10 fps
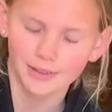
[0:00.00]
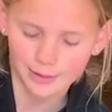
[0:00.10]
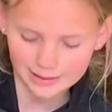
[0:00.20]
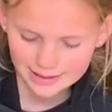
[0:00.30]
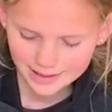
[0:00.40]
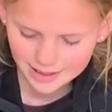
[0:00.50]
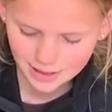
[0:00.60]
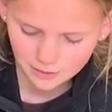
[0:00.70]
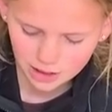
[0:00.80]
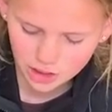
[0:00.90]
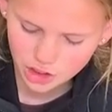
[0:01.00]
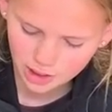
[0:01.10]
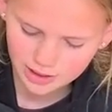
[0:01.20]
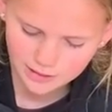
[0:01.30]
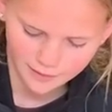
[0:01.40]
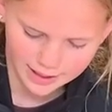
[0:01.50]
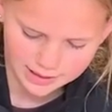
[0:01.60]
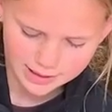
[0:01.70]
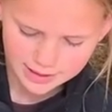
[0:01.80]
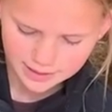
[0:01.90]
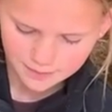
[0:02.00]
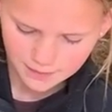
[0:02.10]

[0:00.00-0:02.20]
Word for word: or any signs of conjunctivitis.